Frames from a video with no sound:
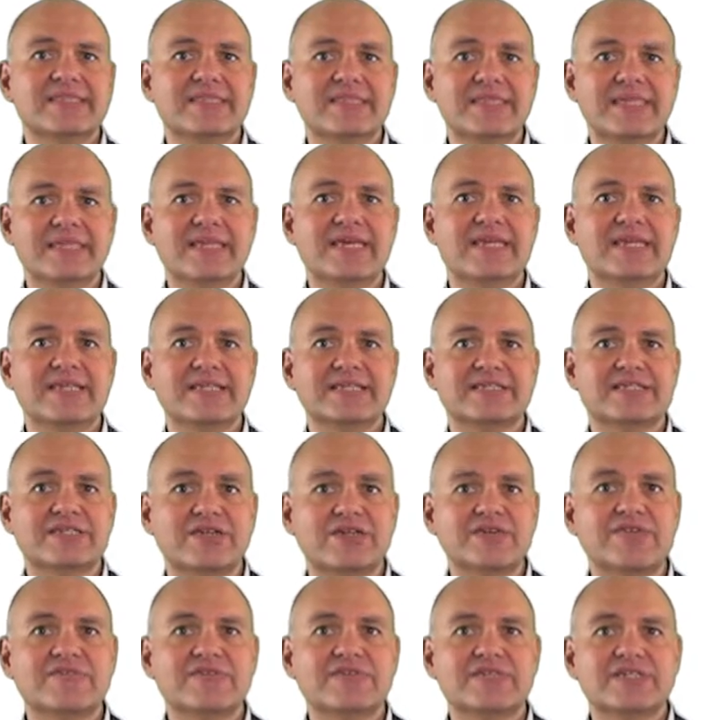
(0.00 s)
DNS
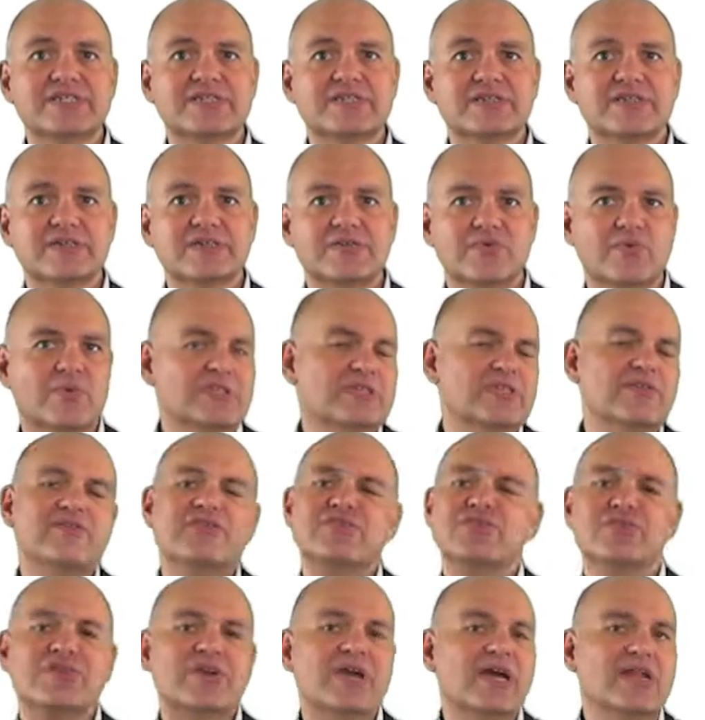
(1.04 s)
servers,
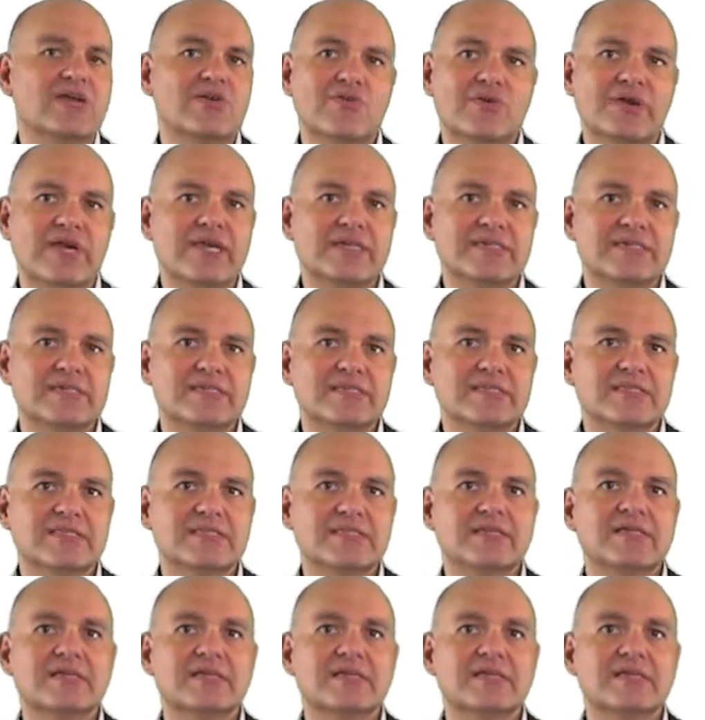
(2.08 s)
wherever they are located,